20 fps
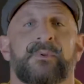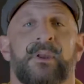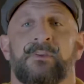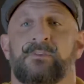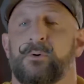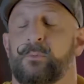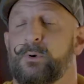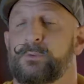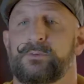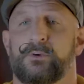
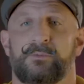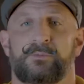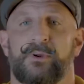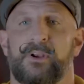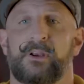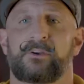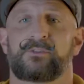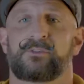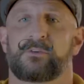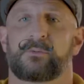So once you're
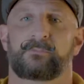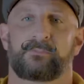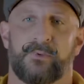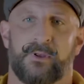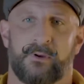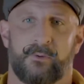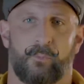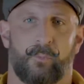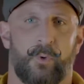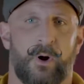finished,
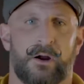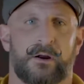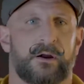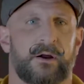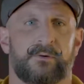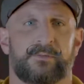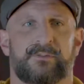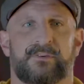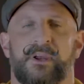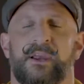walk
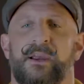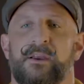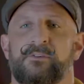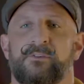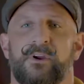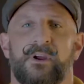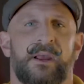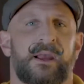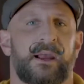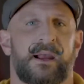off
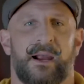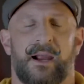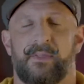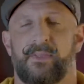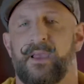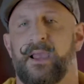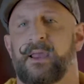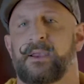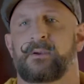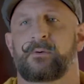stage,
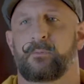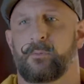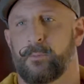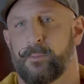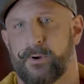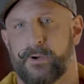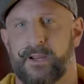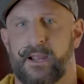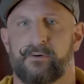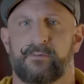and then we'll
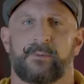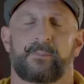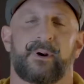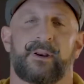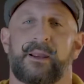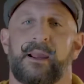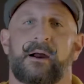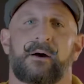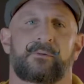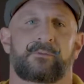bring
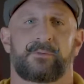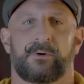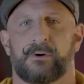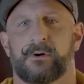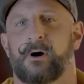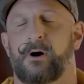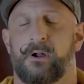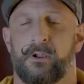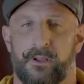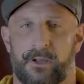everybody out for
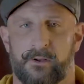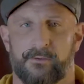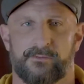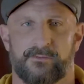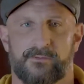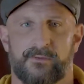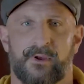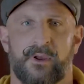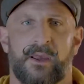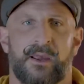
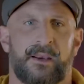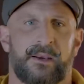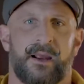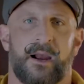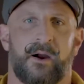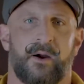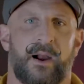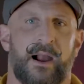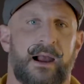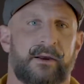call-outs.
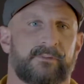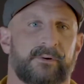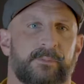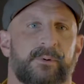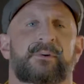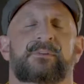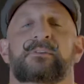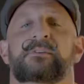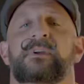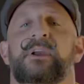Now, after
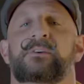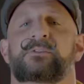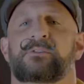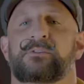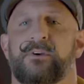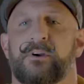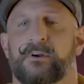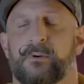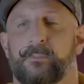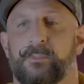
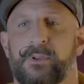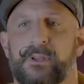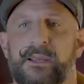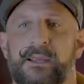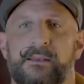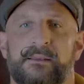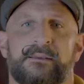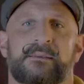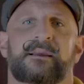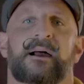presentations are
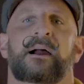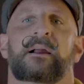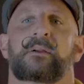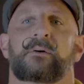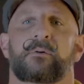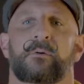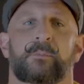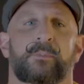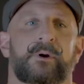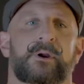complete,
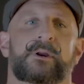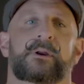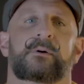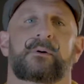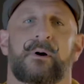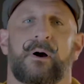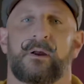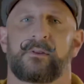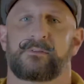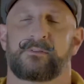Tyler will bring
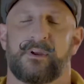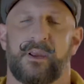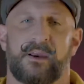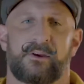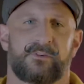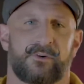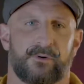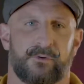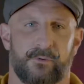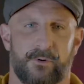you on
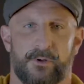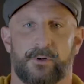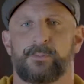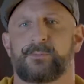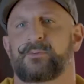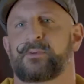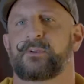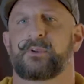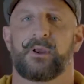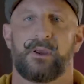stage in
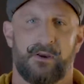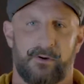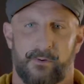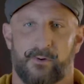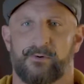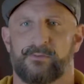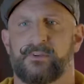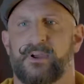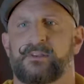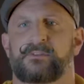groups, and of
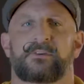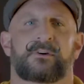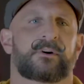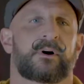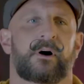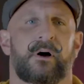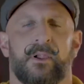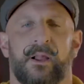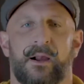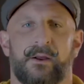course, that's your
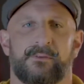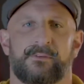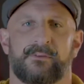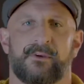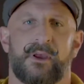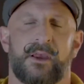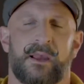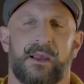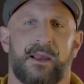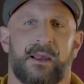call-outs.
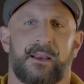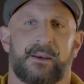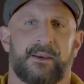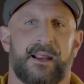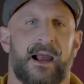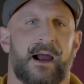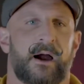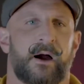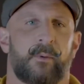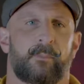
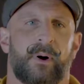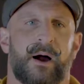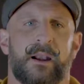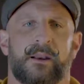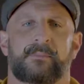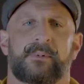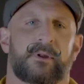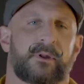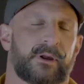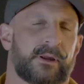Now,
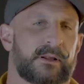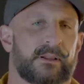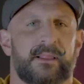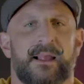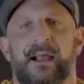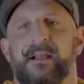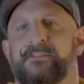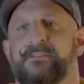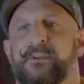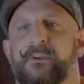bodybuilding,
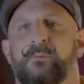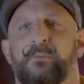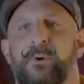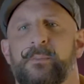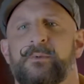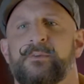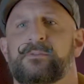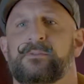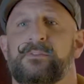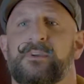classic,
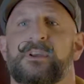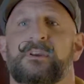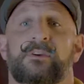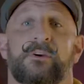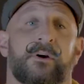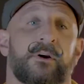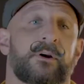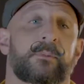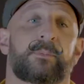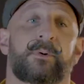women's physique,
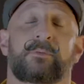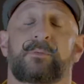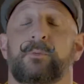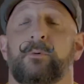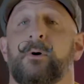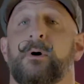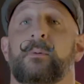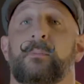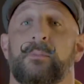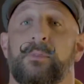you're going to
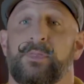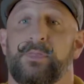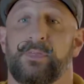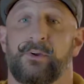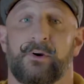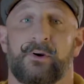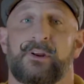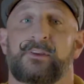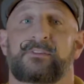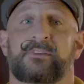perform
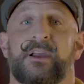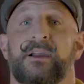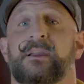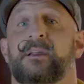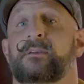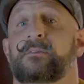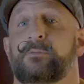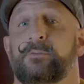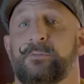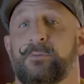
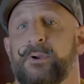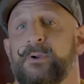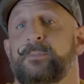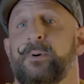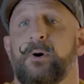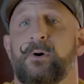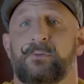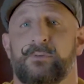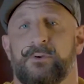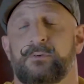30-second free
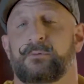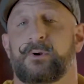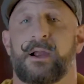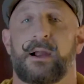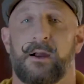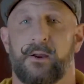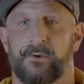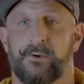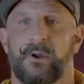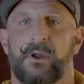posing
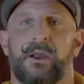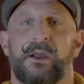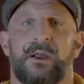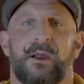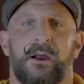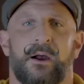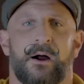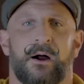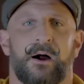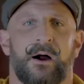round.
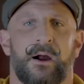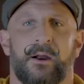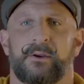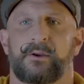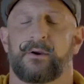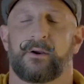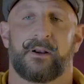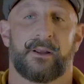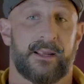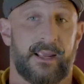
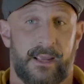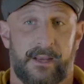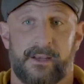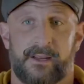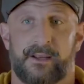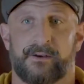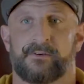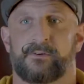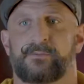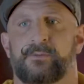You're going to, again,
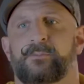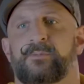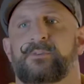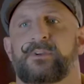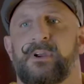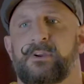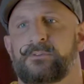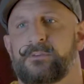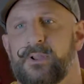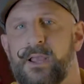enter from
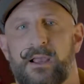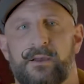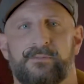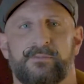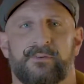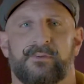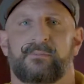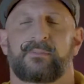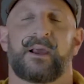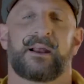stage
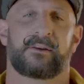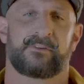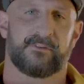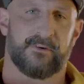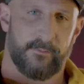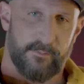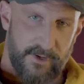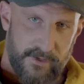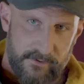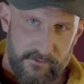left, and that is
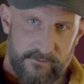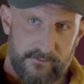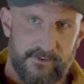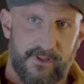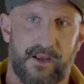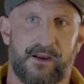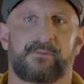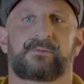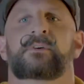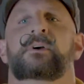competitors
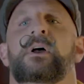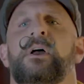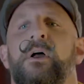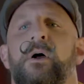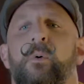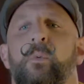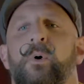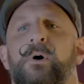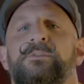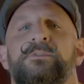left.
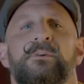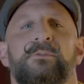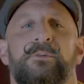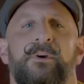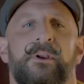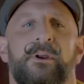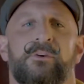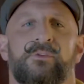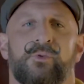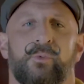Once you
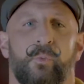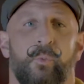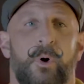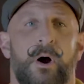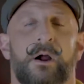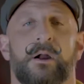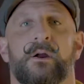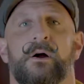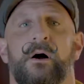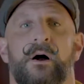finish,
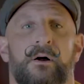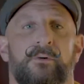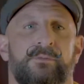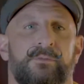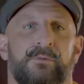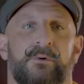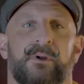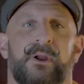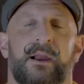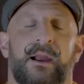walk
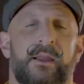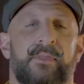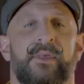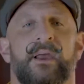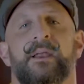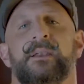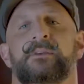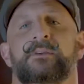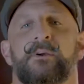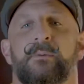off, and
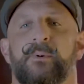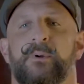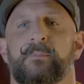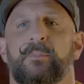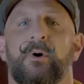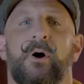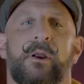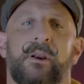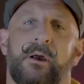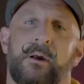then you'll be
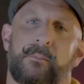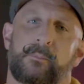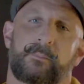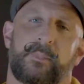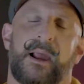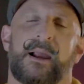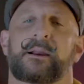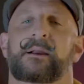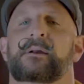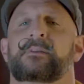brought
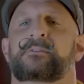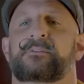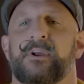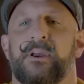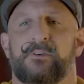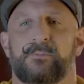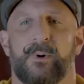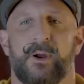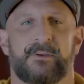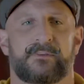back on
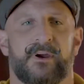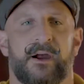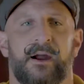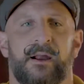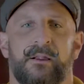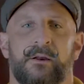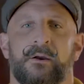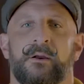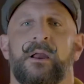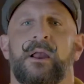stage by
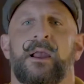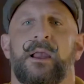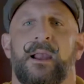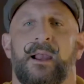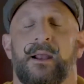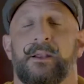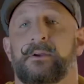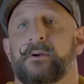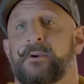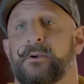Tyler,
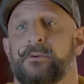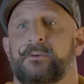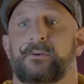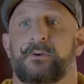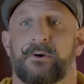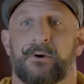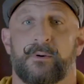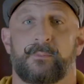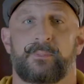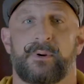and you're going to do
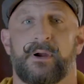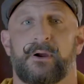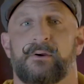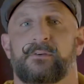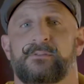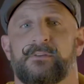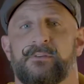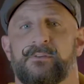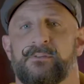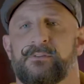your
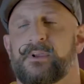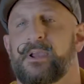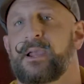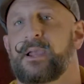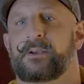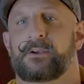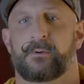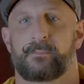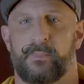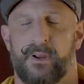comparisons
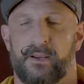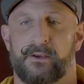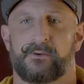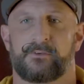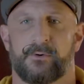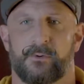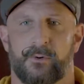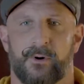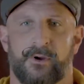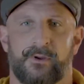and your
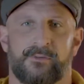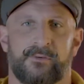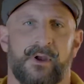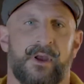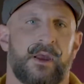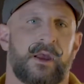mandatories.